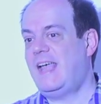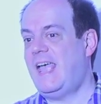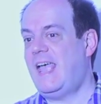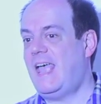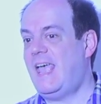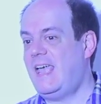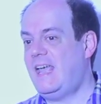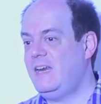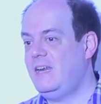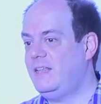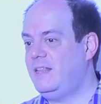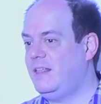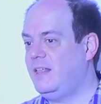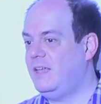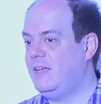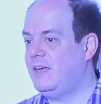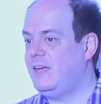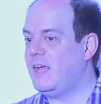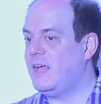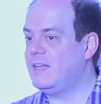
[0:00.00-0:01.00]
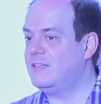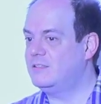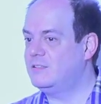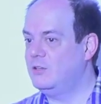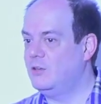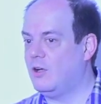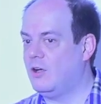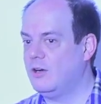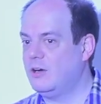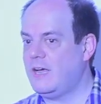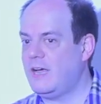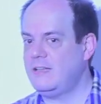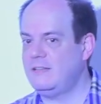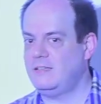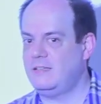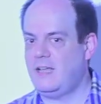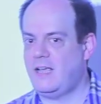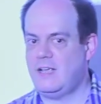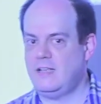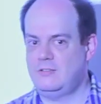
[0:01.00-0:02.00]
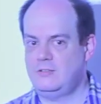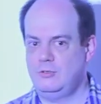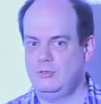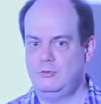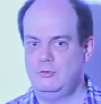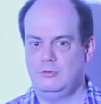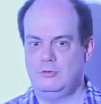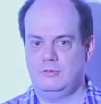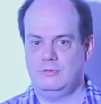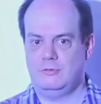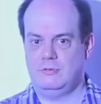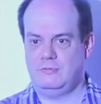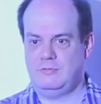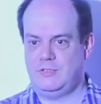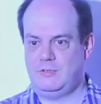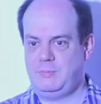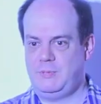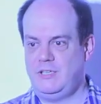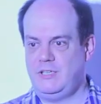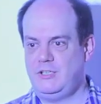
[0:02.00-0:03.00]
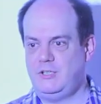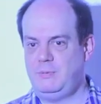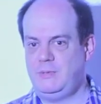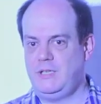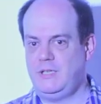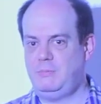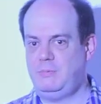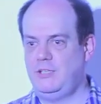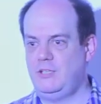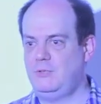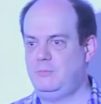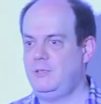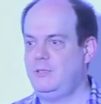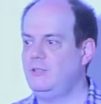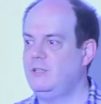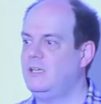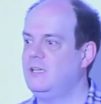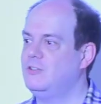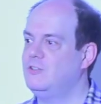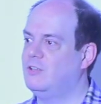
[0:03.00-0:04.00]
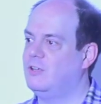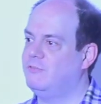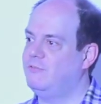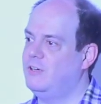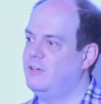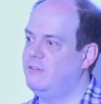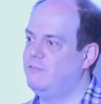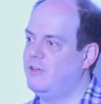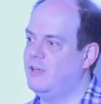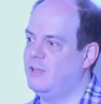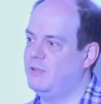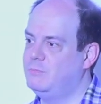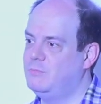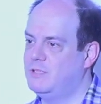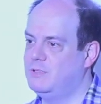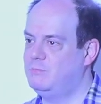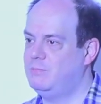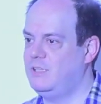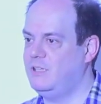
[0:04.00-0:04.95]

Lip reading: anything, as long as it has to do with PHP, PHPUnit, and software development.